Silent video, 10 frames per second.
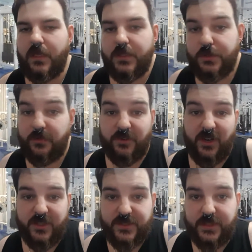So with
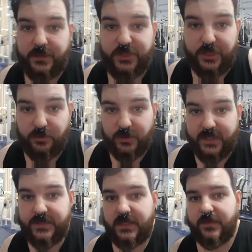regards to general
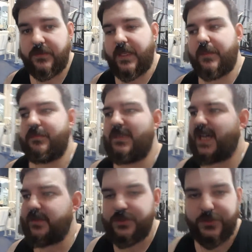life stuff,
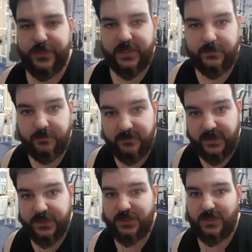after uni
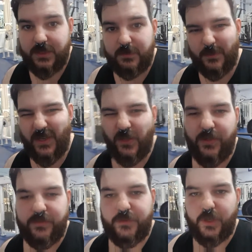finished, my mental
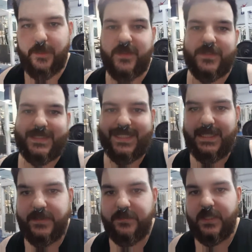health took a bit of a
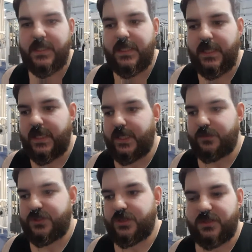dive. I
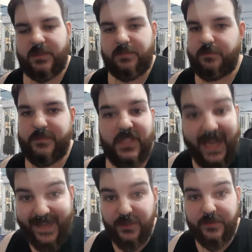was just
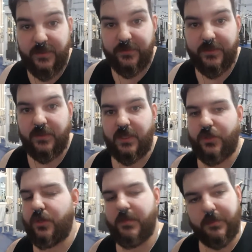tired of everything. I
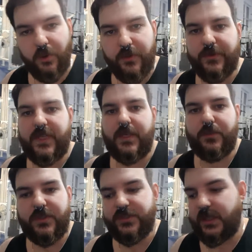couldn't be bothered
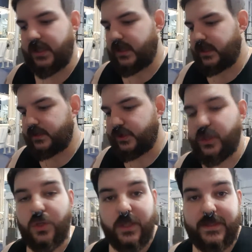anymore. So I took
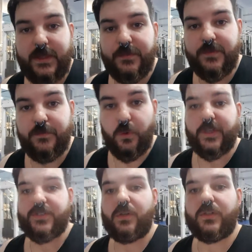a lot of time to
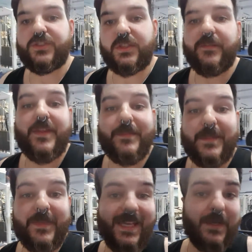focus on stuff that
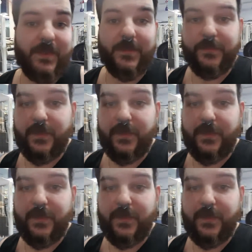made me happy.